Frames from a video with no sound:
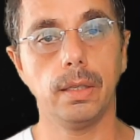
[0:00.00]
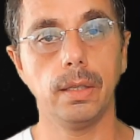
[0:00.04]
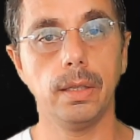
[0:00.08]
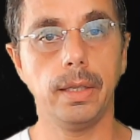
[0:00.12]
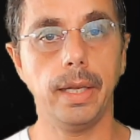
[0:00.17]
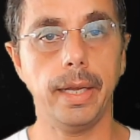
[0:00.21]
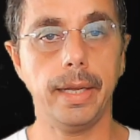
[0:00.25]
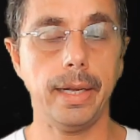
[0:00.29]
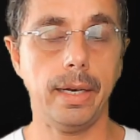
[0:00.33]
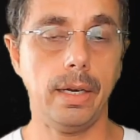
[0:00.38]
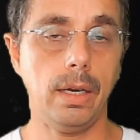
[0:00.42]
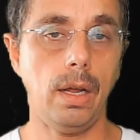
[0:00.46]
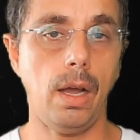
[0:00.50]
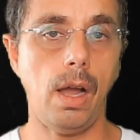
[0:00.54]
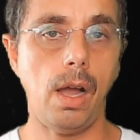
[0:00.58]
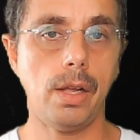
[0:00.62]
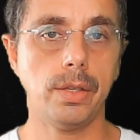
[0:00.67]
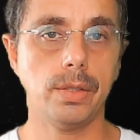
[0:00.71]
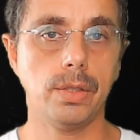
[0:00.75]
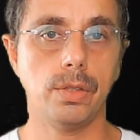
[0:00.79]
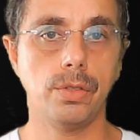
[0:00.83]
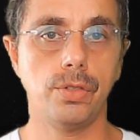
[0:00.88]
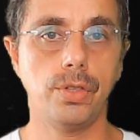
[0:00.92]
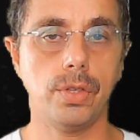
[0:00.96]
They
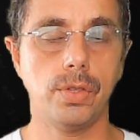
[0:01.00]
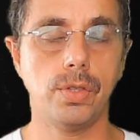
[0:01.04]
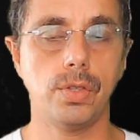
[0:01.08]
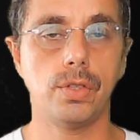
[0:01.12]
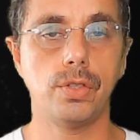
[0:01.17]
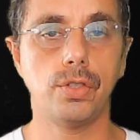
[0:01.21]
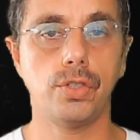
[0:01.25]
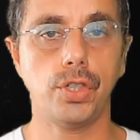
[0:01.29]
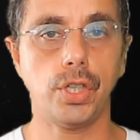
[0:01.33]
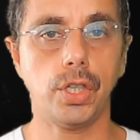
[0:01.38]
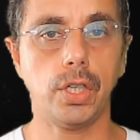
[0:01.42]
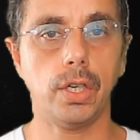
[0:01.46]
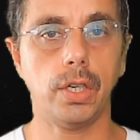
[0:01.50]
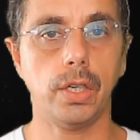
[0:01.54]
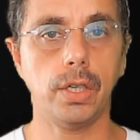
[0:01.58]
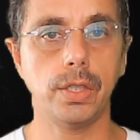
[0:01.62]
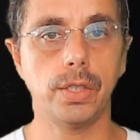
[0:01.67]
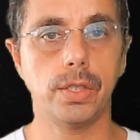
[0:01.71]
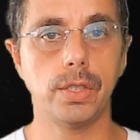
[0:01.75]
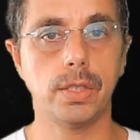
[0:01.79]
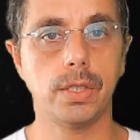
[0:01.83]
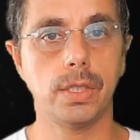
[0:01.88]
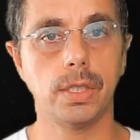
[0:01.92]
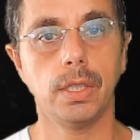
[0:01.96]
cannot just
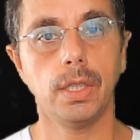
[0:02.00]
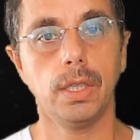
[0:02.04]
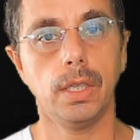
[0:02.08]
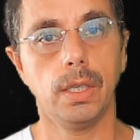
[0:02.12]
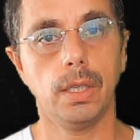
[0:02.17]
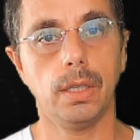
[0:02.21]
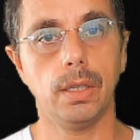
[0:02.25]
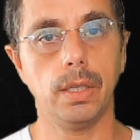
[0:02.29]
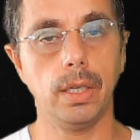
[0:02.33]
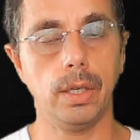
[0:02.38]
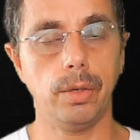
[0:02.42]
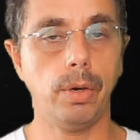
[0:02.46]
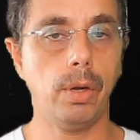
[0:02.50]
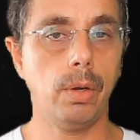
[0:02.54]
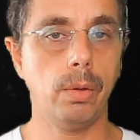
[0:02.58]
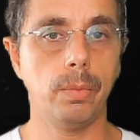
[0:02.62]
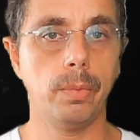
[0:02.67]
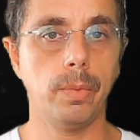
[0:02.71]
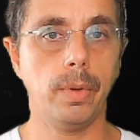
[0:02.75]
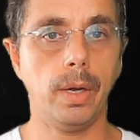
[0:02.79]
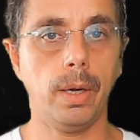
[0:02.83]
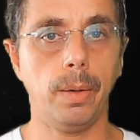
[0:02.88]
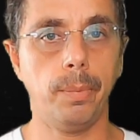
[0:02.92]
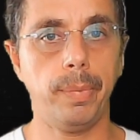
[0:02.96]
chart their
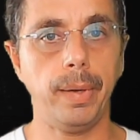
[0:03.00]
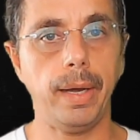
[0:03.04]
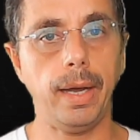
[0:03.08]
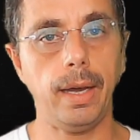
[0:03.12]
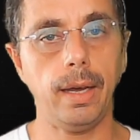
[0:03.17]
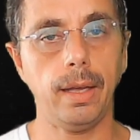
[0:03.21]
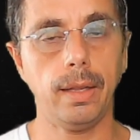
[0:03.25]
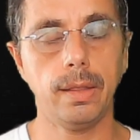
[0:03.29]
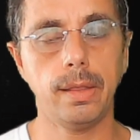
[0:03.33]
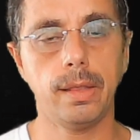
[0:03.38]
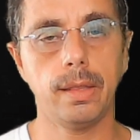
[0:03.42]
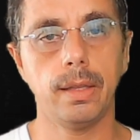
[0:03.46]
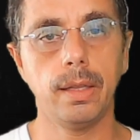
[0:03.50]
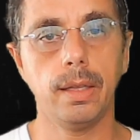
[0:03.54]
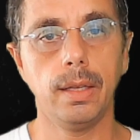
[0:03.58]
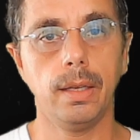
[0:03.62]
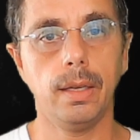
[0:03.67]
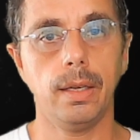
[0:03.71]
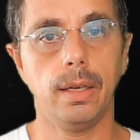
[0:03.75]
own path,